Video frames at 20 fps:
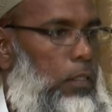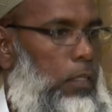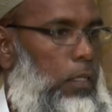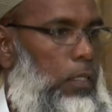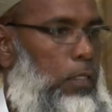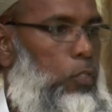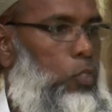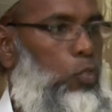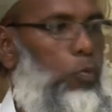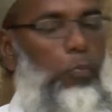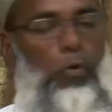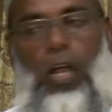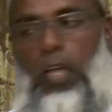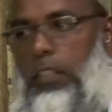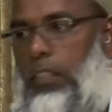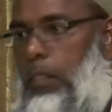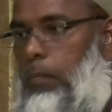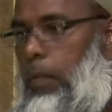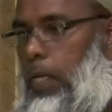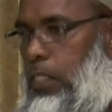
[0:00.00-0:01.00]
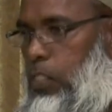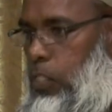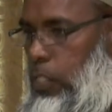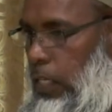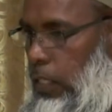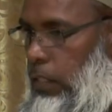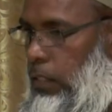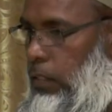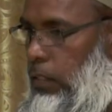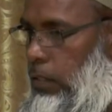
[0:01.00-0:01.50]
in Subrattee
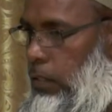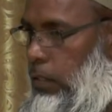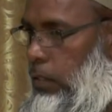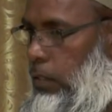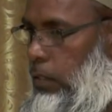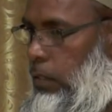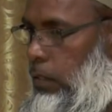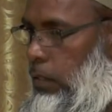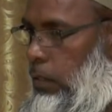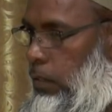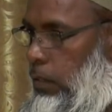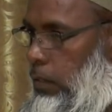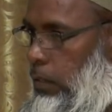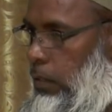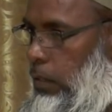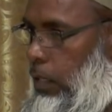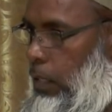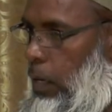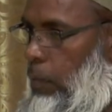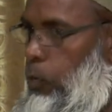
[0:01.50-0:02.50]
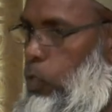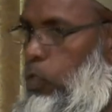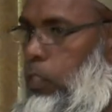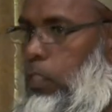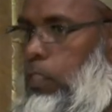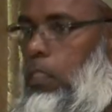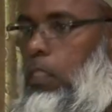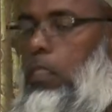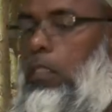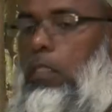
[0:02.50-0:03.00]
Masjid
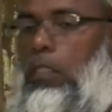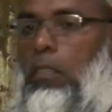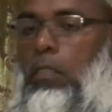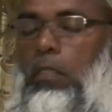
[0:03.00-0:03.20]
community.